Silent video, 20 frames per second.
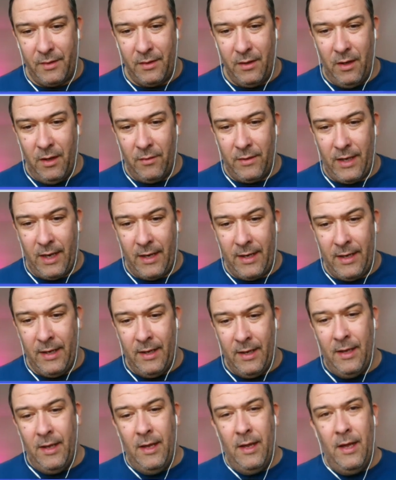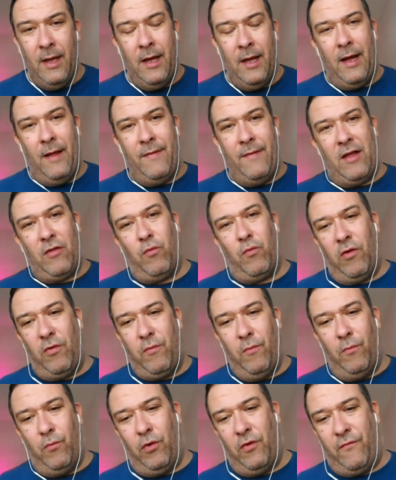Okay, and that's
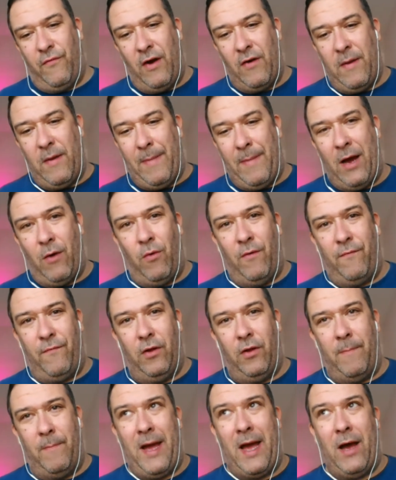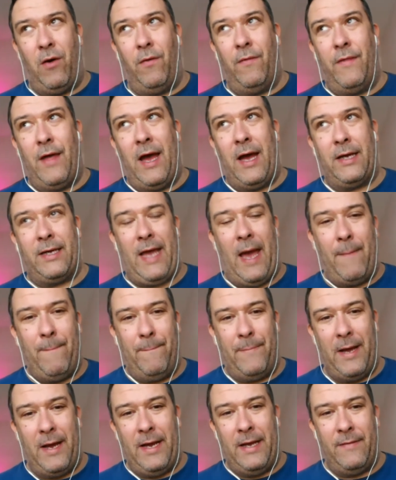what was very powerful about that
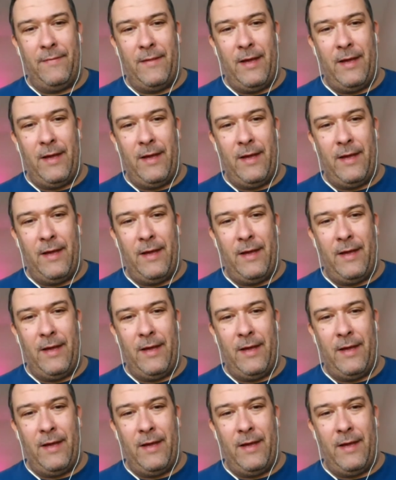campaign,